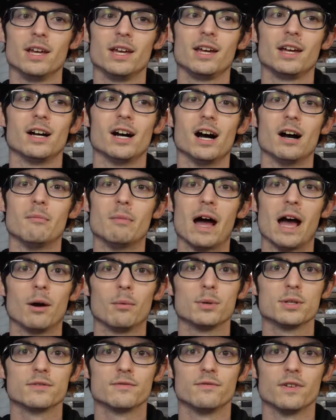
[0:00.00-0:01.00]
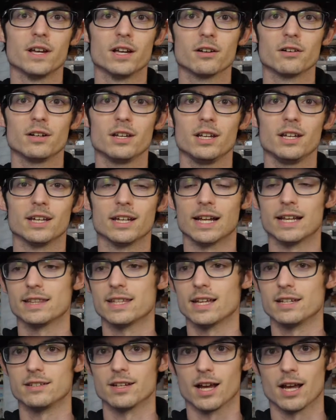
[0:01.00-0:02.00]
I was and at that
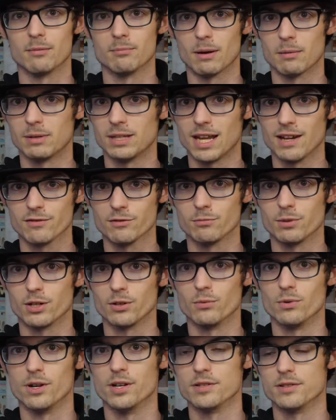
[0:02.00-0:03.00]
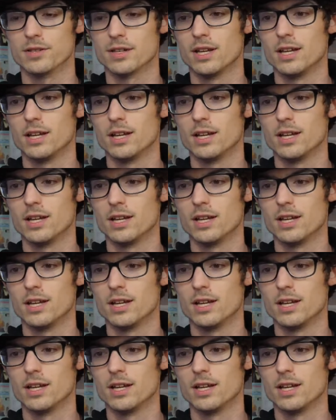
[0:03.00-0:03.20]
time, I mean, everybody was,